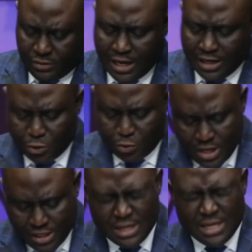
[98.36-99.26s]

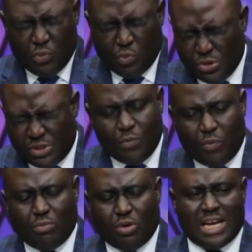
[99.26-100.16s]
Hallelujah. Would you say
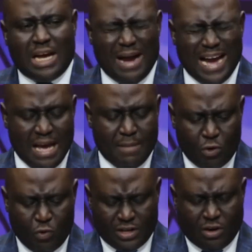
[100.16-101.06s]
one more time, I am
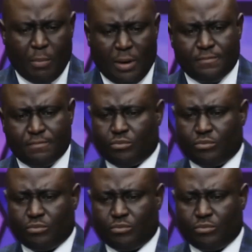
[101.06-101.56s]
an overcomer?